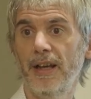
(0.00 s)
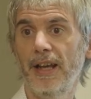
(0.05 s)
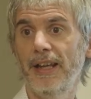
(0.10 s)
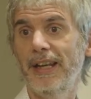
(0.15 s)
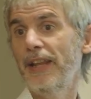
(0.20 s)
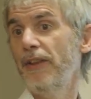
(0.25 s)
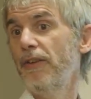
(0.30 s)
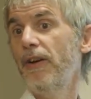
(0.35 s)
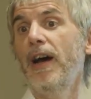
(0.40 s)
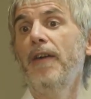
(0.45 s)

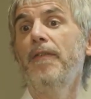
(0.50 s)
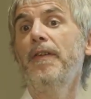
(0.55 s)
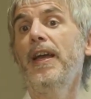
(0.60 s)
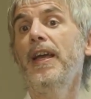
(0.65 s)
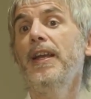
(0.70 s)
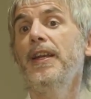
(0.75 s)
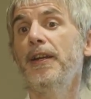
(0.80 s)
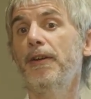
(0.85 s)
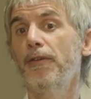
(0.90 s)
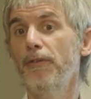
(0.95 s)
And I don't have
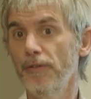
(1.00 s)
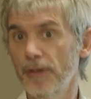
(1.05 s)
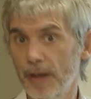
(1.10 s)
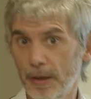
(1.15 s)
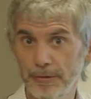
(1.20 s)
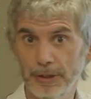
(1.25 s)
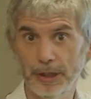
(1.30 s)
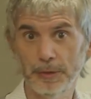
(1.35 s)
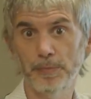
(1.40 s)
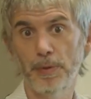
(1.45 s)
any clue
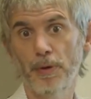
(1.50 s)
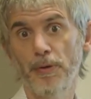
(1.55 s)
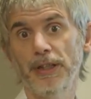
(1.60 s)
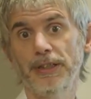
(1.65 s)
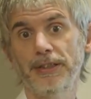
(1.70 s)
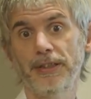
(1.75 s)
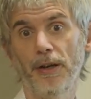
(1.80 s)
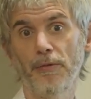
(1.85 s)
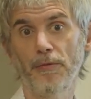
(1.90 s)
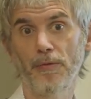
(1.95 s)
how this
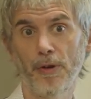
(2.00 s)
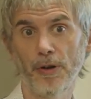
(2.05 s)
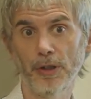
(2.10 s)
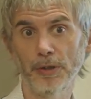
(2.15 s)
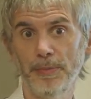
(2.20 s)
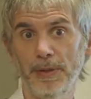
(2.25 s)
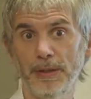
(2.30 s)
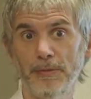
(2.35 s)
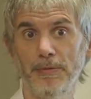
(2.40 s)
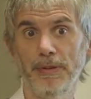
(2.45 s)
PowerShell
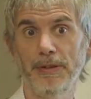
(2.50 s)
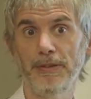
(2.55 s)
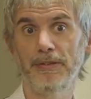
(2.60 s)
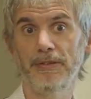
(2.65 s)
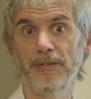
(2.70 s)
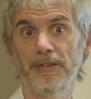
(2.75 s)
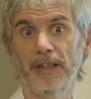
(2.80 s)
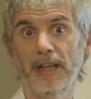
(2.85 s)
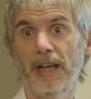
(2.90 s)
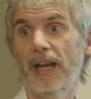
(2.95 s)
works, but
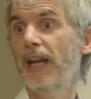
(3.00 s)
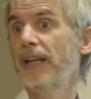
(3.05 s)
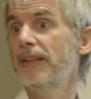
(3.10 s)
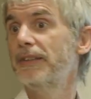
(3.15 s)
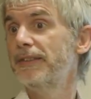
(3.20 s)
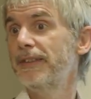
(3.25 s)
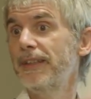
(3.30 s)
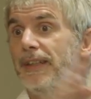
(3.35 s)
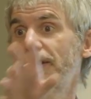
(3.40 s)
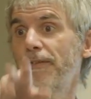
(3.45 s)
when I've
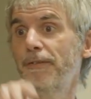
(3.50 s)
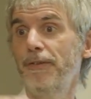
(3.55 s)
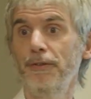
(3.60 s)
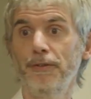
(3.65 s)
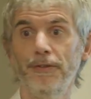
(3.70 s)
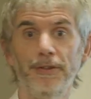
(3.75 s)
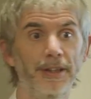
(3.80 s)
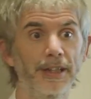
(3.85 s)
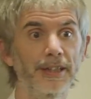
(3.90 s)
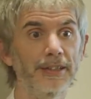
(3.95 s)
seen a
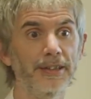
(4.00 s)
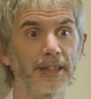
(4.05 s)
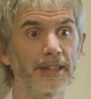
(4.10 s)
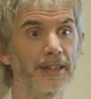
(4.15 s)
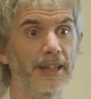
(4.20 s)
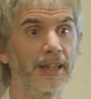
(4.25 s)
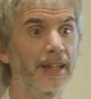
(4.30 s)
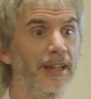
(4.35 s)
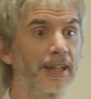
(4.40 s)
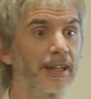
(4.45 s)
few things,
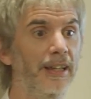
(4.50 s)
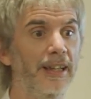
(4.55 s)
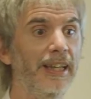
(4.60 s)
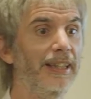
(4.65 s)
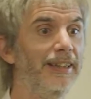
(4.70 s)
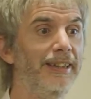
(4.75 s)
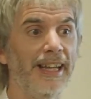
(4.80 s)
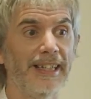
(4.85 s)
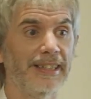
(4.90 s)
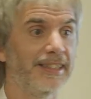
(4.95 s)
and
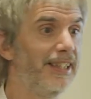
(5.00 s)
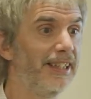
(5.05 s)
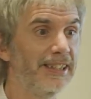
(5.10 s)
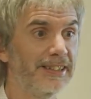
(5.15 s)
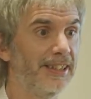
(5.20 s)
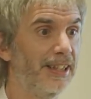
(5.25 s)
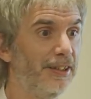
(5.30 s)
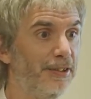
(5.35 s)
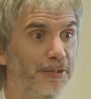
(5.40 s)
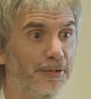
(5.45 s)
it does
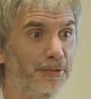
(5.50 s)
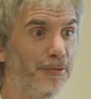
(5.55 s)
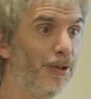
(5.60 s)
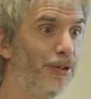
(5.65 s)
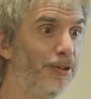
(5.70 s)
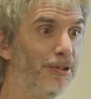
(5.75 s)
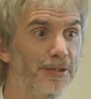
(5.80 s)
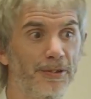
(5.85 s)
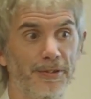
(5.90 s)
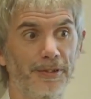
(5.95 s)
things that you
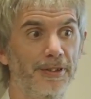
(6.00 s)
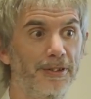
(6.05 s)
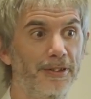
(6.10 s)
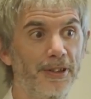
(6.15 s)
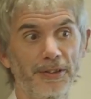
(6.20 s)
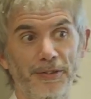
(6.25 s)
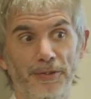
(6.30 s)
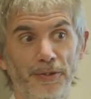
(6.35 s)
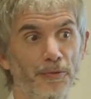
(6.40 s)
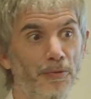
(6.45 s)

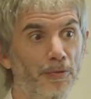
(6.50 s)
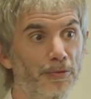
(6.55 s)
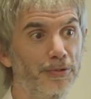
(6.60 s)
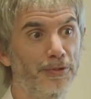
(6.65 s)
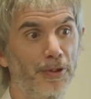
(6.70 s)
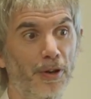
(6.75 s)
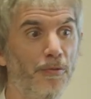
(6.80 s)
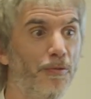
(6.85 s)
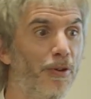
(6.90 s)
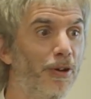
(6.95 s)

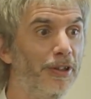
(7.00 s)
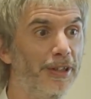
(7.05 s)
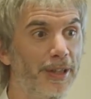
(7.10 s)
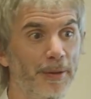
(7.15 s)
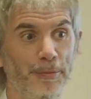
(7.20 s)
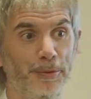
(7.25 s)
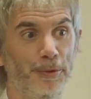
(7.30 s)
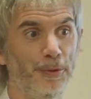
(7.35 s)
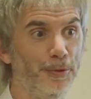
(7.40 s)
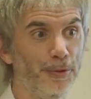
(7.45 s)
don't want
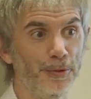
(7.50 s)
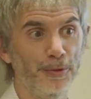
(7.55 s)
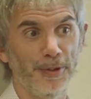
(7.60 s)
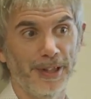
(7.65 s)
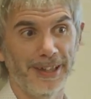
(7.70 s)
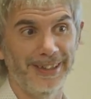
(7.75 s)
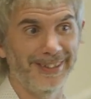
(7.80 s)
him to do.